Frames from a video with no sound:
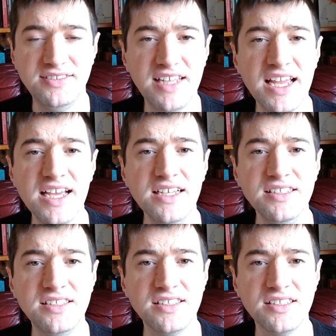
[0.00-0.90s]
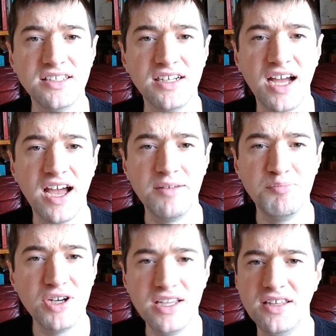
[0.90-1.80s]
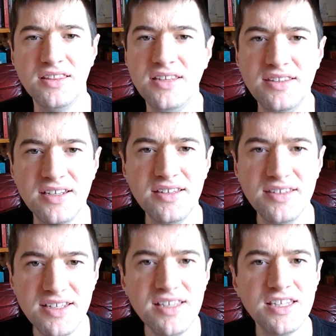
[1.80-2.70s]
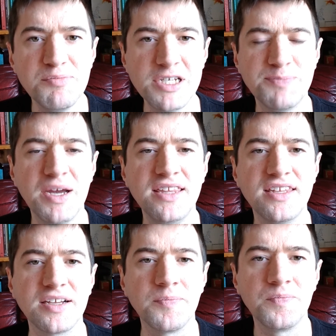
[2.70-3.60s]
days and money that they didn't need to be spending.